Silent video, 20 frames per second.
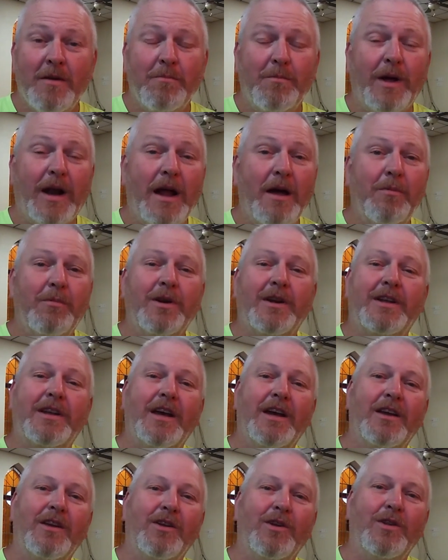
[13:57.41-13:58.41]
But I'm going to
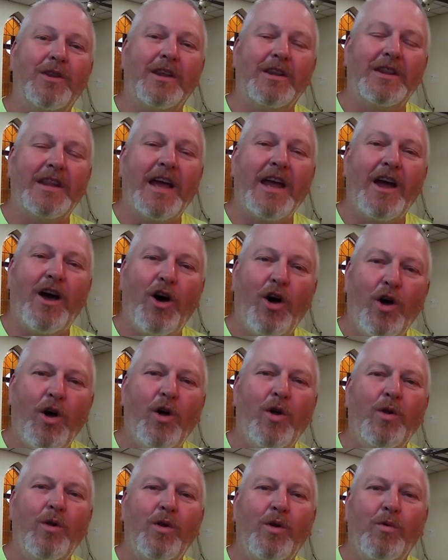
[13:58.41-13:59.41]
tell you that they
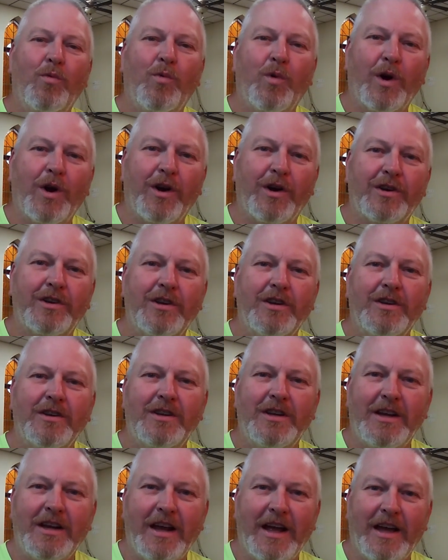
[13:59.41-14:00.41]
all worked
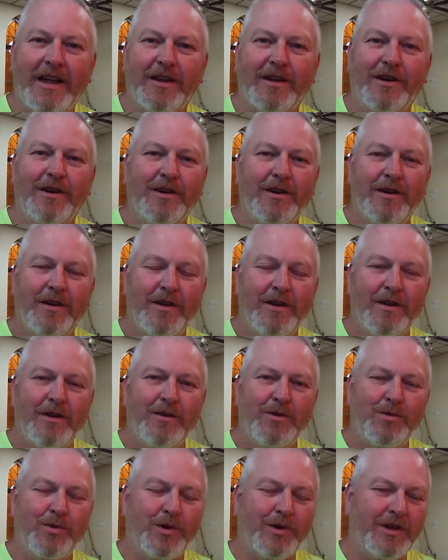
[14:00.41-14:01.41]
together
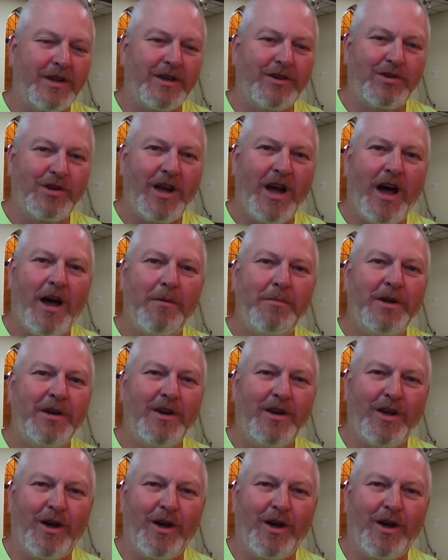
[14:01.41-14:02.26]
toward this common